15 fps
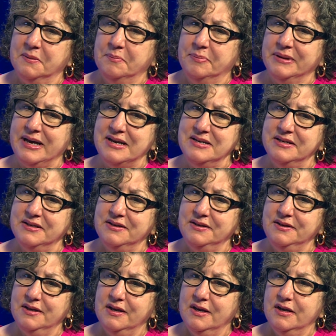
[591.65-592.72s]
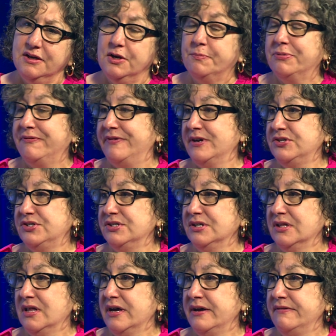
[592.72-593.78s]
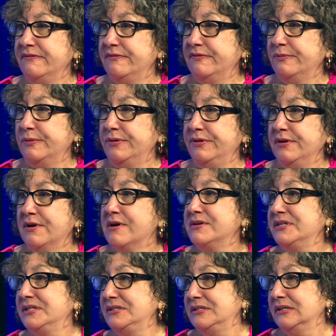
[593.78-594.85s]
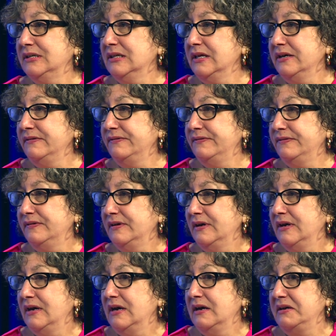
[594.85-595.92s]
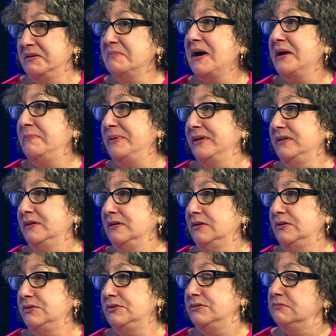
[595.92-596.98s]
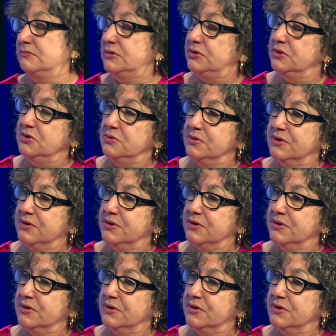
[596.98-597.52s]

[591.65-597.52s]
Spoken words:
blended your professional life with your artistic life, in my opinion. Do you